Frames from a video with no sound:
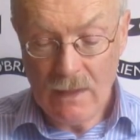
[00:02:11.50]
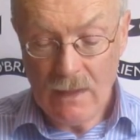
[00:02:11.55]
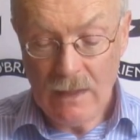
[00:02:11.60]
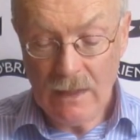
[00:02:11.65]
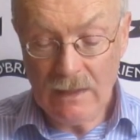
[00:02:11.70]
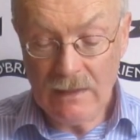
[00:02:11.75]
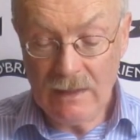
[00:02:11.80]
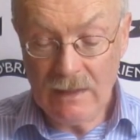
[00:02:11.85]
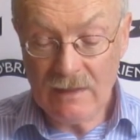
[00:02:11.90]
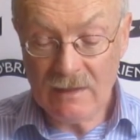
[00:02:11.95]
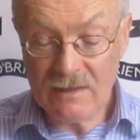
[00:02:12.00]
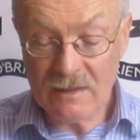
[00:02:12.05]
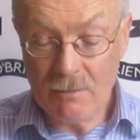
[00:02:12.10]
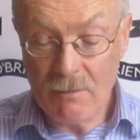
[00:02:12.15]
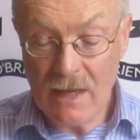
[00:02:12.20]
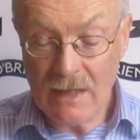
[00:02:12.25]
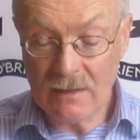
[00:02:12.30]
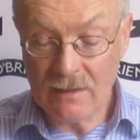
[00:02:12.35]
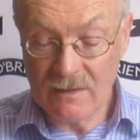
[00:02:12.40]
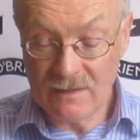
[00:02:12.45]
He needed to
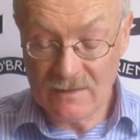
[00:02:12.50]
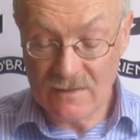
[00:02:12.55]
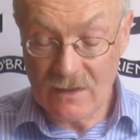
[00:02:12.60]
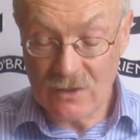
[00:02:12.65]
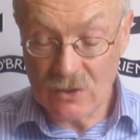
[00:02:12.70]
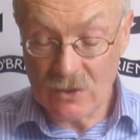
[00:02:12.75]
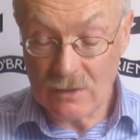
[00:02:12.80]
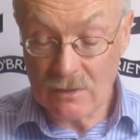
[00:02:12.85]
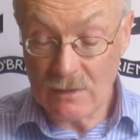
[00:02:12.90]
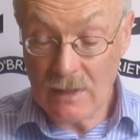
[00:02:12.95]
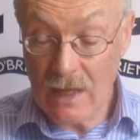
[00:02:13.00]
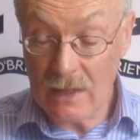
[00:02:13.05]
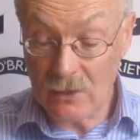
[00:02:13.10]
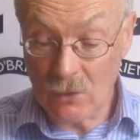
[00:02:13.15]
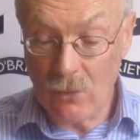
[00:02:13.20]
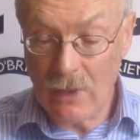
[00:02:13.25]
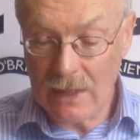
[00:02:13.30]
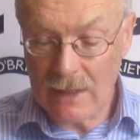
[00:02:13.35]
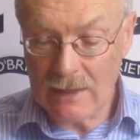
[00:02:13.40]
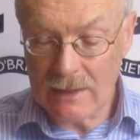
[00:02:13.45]
make a decision, and
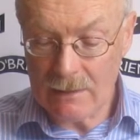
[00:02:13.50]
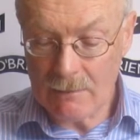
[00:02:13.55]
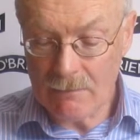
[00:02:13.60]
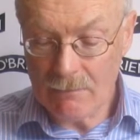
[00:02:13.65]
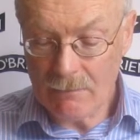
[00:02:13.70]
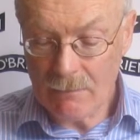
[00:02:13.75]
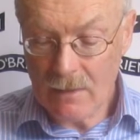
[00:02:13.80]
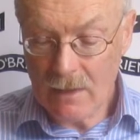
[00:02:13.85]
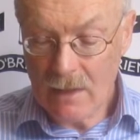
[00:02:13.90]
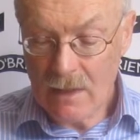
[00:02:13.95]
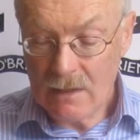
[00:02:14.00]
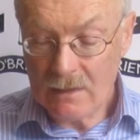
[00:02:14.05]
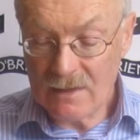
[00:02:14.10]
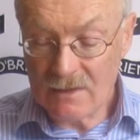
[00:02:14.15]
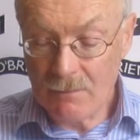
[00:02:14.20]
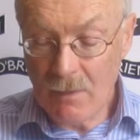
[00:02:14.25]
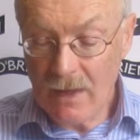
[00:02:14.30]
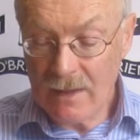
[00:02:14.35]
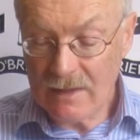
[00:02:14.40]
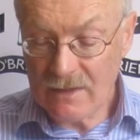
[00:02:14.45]
quickly.
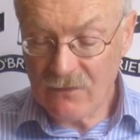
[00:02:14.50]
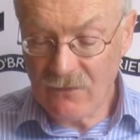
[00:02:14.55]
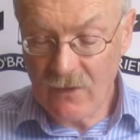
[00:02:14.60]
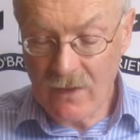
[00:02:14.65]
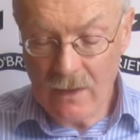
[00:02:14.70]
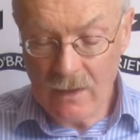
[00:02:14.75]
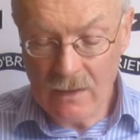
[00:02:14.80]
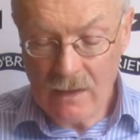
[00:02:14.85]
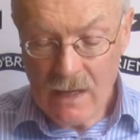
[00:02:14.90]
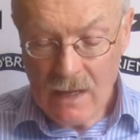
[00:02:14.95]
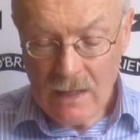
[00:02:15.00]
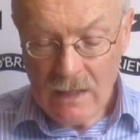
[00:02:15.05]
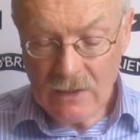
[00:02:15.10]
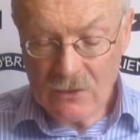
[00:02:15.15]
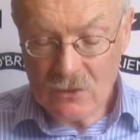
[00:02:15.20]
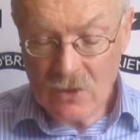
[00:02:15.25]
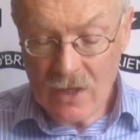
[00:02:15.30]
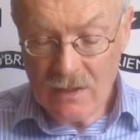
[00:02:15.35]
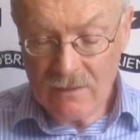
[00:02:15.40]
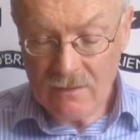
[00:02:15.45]
Despite his fear, he
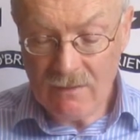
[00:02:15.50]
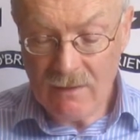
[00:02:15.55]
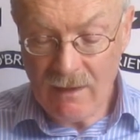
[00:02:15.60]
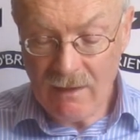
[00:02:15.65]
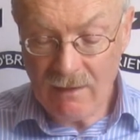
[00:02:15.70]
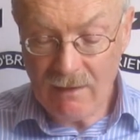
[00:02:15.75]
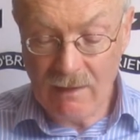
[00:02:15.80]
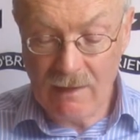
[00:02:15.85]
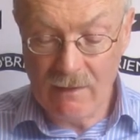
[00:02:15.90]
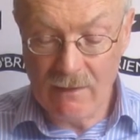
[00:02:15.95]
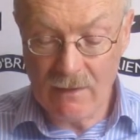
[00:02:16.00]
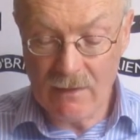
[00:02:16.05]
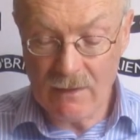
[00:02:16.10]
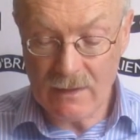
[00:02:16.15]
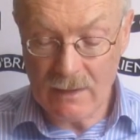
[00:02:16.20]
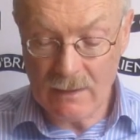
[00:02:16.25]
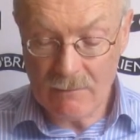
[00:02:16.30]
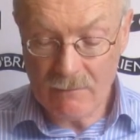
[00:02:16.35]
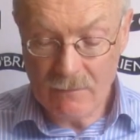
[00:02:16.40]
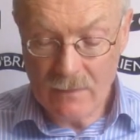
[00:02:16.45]
tried to think
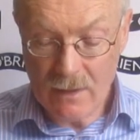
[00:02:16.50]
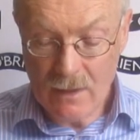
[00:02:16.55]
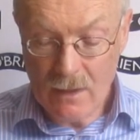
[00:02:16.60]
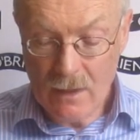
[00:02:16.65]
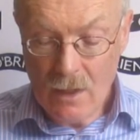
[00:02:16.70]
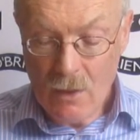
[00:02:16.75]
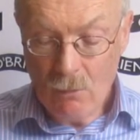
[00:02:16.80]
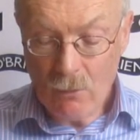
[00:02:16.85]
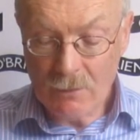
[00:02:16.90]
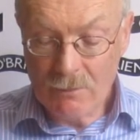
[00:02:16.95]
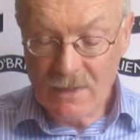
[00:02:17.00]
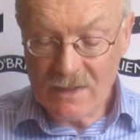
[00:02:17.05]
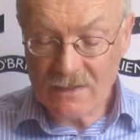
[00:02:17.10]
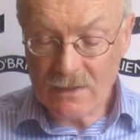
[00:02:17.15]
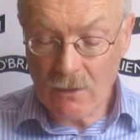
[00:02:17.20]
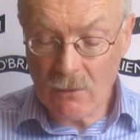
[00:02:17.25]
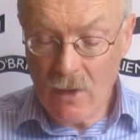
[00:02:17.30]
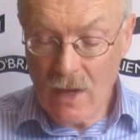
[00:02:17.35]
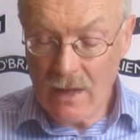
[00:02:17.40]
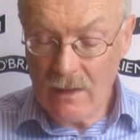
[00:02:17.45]
clearly. With
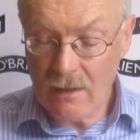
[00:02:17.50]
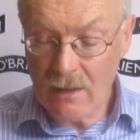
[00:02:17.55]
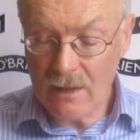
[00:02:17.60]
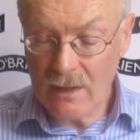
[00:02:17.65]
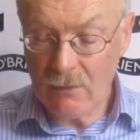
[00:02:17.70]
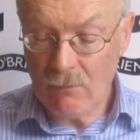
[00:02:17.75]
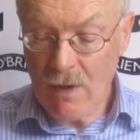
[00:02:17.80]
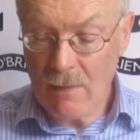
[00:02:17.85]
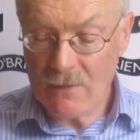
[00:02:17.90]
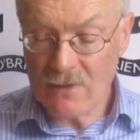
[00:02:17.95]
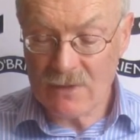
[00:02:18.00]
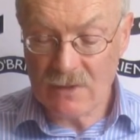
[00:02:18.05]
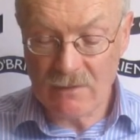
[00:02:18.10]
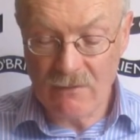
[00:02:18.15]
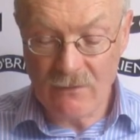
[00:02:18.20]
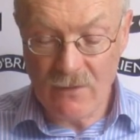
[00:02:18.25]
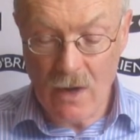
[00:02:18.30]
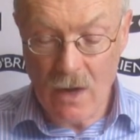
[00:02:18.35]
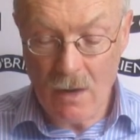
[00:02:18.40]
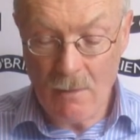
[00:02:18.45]
Mr. Ryan hiding weapons on the
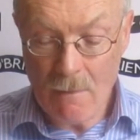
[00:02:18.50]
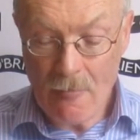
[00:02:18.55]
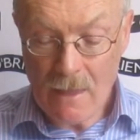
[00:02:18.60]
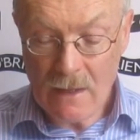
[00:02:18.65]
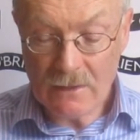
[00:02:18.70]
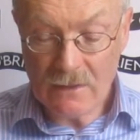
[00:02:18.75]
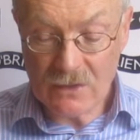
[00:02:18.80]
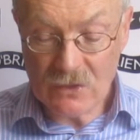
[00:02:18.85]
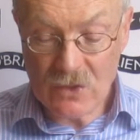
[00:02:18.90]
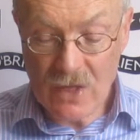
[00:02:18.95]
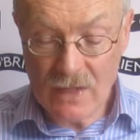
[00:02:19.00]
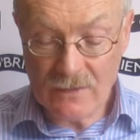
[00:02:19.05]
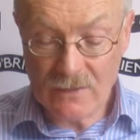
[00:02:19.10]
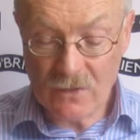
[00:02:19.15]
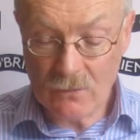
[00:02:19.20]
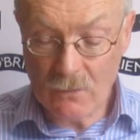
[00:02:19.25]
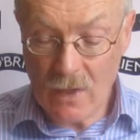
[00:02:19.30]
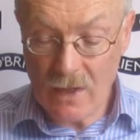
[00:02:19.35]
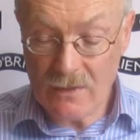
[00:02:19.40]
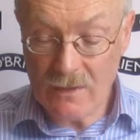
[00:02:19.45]
farm, the
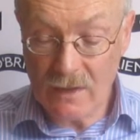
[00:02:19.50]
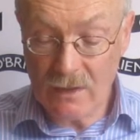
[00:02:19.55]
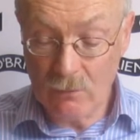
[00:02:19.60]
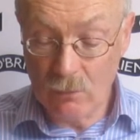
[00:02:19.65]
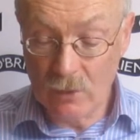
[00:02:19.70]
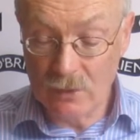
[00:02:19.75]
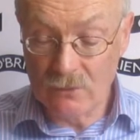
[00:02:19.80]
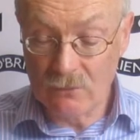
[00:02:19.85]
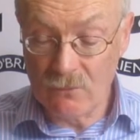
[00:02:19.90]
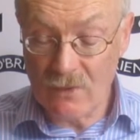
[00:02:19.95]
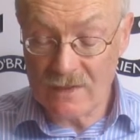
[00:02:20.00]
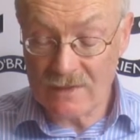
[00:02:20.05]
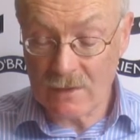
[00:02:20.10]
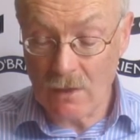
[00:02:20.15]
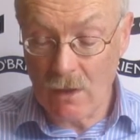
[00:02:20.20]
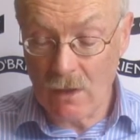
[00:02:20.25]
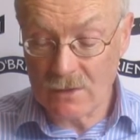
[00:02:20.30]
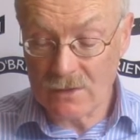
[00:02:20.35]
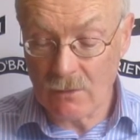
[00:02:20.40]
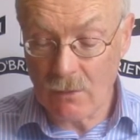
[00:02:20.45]
chances were that he wouldn't
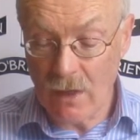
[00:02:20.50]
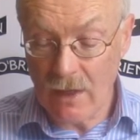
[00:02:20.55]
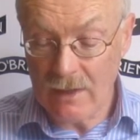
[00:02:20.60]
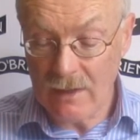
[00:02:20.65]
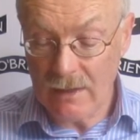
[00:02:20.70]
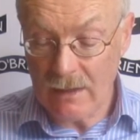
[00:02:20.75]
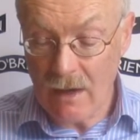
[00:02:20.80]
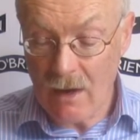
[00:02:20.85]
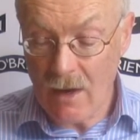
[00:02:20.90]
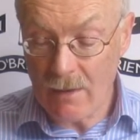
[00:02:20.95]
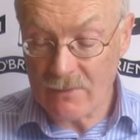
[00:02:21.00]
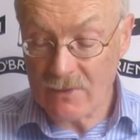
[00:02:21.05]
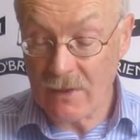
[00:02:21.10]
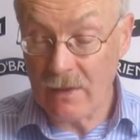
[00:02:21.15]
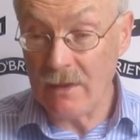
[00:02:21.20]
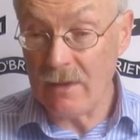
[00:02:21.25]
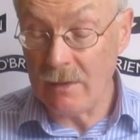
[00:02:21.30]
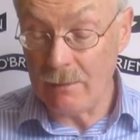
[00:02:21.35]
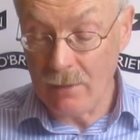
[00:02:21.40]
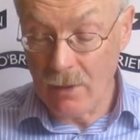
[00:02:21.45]
risk also hiding arms
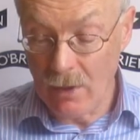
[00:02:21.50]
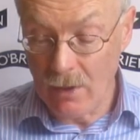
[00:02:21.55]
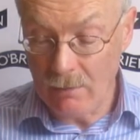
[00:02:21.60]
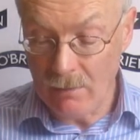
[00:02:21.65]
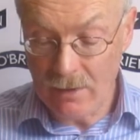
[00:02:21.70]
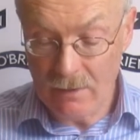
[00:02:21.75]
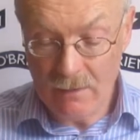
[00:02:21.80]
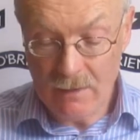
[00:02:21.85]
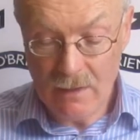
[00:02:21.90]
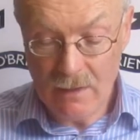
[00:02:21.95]
here in the pub.